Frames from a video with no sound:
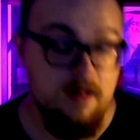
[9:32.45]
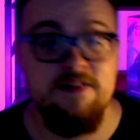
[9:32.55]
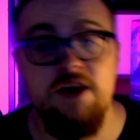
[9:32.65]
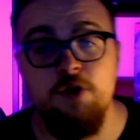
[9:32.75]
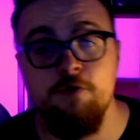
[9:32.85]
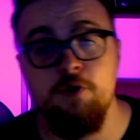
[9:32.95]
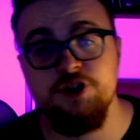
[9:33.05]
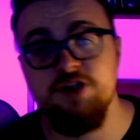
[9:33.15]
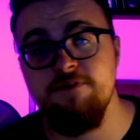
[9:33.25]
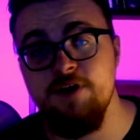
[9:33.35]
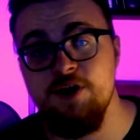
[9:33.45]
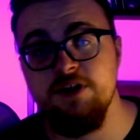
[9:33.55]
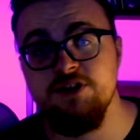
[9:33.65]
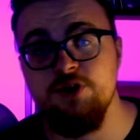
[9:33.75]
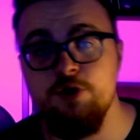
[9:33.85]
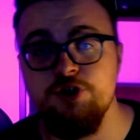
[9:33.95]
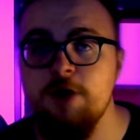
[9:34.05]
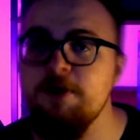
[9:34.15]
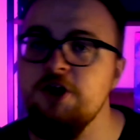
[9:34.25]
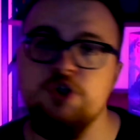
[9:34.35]
Thank you all for watching The Flickering Torch.
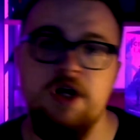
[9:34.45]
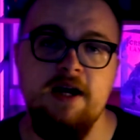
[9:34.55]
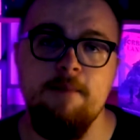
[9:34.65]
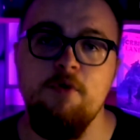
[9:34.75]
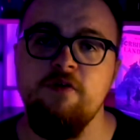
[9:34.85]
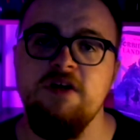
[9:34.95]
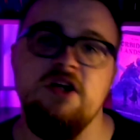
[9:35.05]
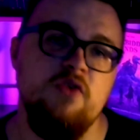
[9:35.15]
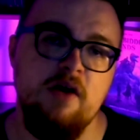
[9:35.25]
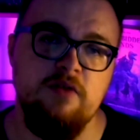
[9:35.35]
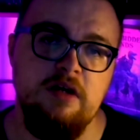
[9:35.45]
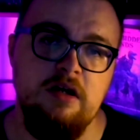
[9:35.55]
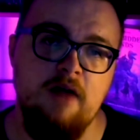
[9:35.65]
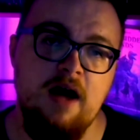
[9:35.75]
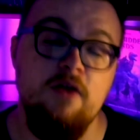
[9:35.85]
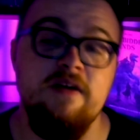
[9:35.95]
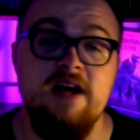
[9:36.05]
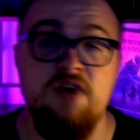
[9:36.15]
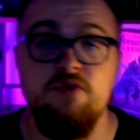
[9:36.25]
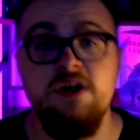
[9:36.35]
I'm going to try and get more videos out to you. I know the
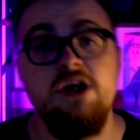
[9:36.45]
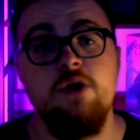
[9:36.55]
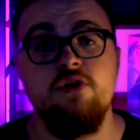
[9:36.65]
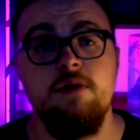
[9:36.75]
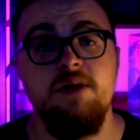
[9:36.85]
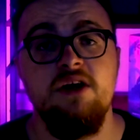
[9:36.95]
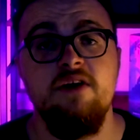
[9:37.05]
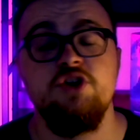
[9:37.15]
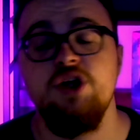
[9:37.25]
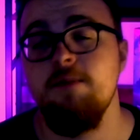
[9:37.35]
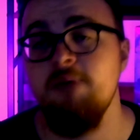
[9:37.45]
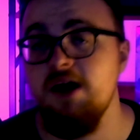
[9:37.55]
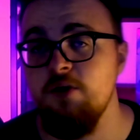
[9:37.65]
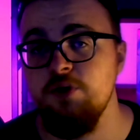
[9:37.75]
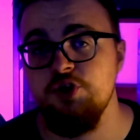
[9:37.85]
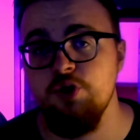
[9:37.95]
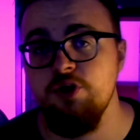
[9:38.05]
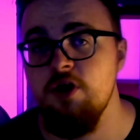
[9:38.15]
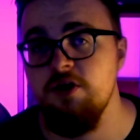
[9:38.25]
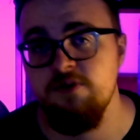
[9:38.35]
next video is going to be another GM panel with Sean
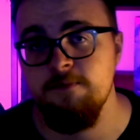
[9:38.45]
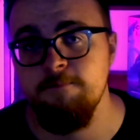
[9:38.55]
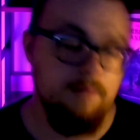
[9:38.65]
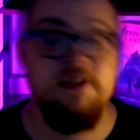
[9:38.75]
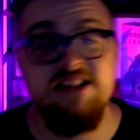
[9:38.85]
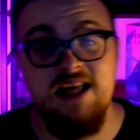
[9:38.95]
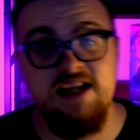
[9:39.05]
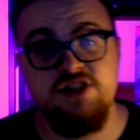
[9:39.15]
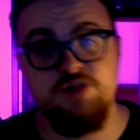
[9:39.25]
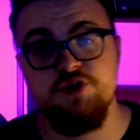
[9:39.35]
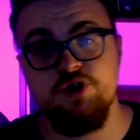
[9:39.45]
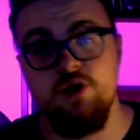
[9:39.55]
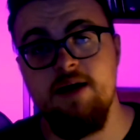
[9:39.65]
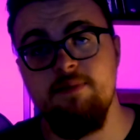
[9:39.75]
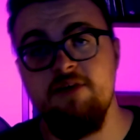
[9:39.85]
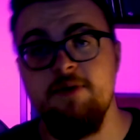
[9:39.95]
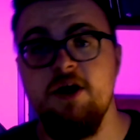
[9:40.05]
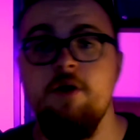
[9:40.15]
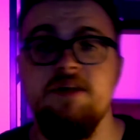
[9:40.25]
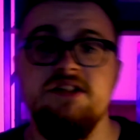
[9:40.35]
Connors. Please like and subscribe, leave me a
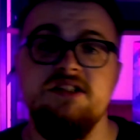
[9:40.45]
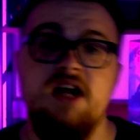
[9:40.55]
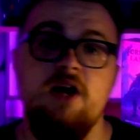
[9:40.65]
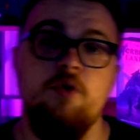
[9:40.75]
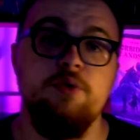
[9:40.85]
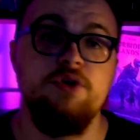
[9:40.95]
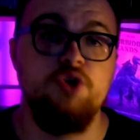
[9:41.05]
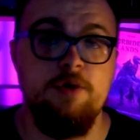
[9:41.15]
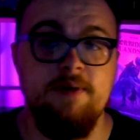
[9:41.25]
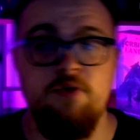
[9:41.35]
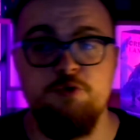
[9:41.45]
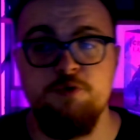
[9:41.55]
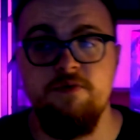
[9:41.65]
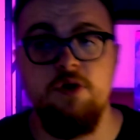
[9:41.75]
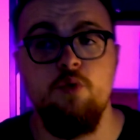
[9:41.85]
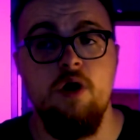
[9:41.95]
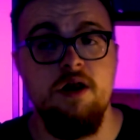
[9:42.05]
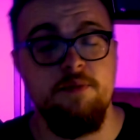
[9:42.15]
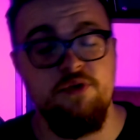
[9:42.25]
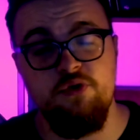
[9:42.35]
comment saying what you enjoyed about this review, what
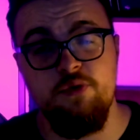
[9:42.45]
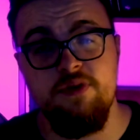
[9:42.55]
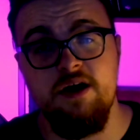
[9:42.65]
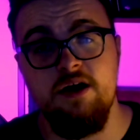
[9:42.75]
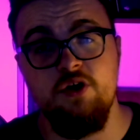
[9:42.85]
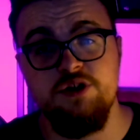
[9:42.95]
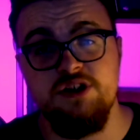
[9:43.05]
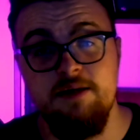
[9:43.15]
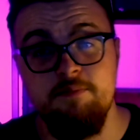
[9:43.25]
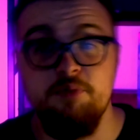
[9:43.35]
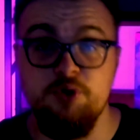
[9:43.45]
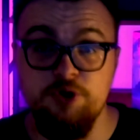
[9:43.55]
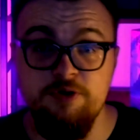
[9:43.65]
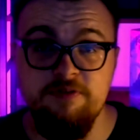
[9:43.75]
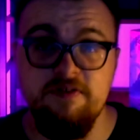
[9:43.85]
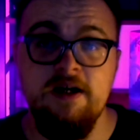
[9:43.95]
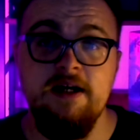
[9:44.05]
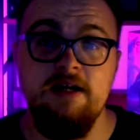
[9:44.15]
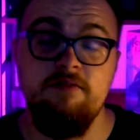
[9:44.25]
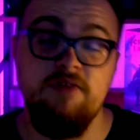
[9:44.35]
elements you think could improve
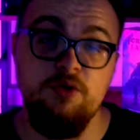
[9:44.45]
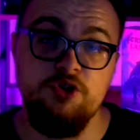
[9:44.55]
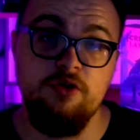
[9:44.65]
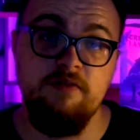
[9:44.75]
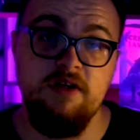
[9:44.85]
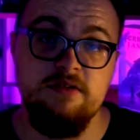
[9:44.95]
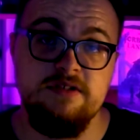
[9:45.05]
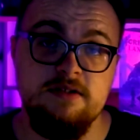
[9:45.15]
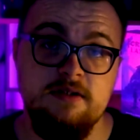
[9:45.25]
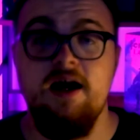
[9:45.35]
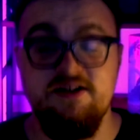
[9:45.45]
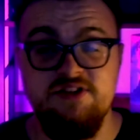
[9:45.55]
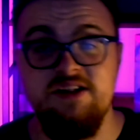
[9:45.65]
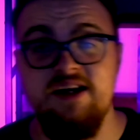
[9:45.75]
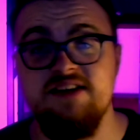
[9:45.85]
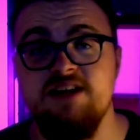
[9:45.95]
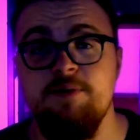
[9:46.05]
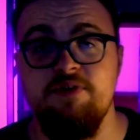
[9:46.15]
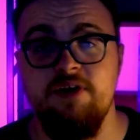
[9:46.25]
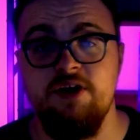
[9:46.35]
in future reviews, and I'll see you next time on
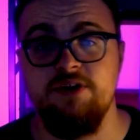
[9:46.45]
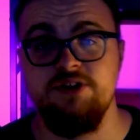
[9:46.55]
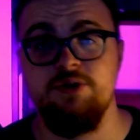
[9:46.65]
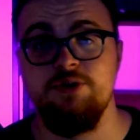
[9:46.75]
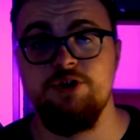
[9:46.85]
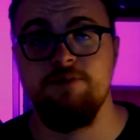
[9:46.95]
The Flickering Torch.